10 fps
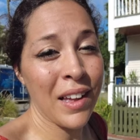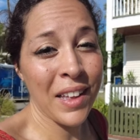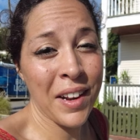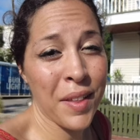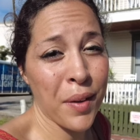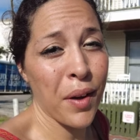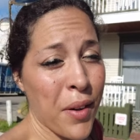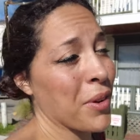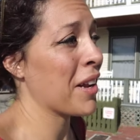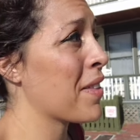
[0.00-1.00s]
It is a
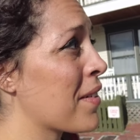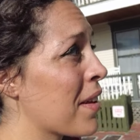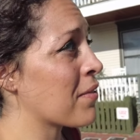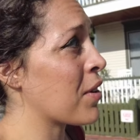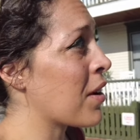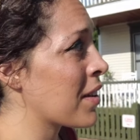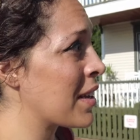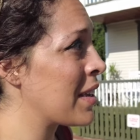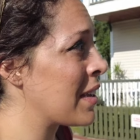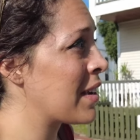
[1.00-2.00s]
hot one. I still have not
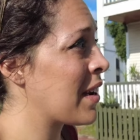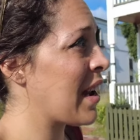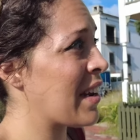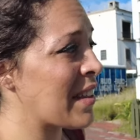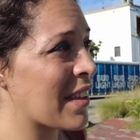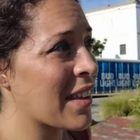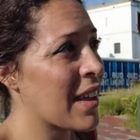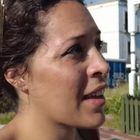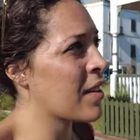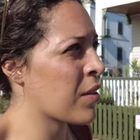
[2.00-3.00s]
eaten anything
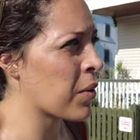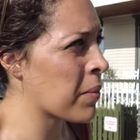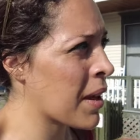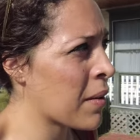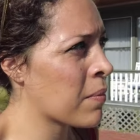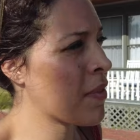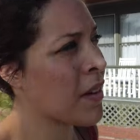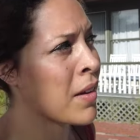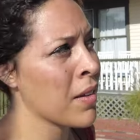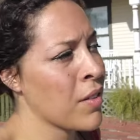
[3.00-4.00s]
yet, so I'm
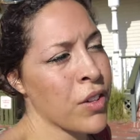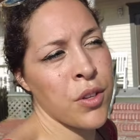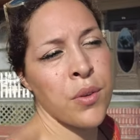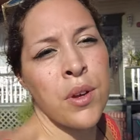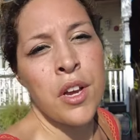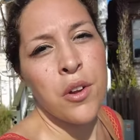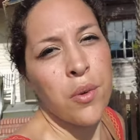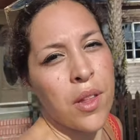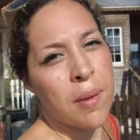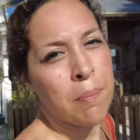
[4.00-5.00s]
heading to
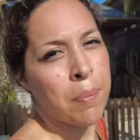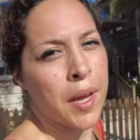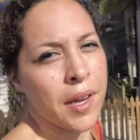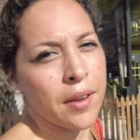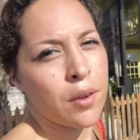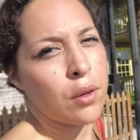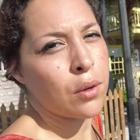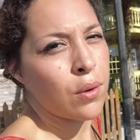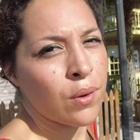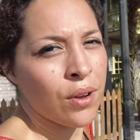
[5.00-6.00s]

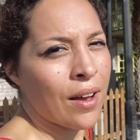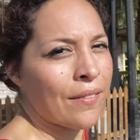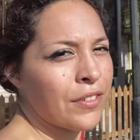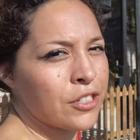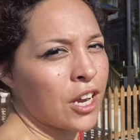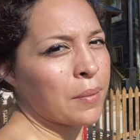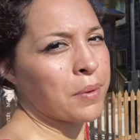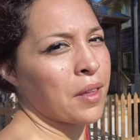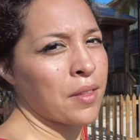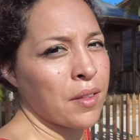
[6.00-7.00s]
Relampago coffee shop
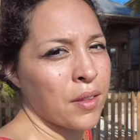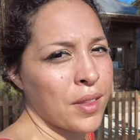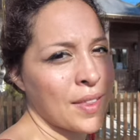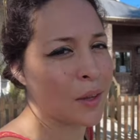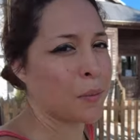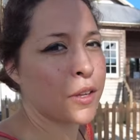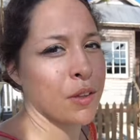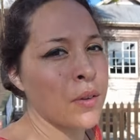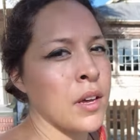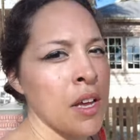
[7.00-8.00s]
because it looks super cute.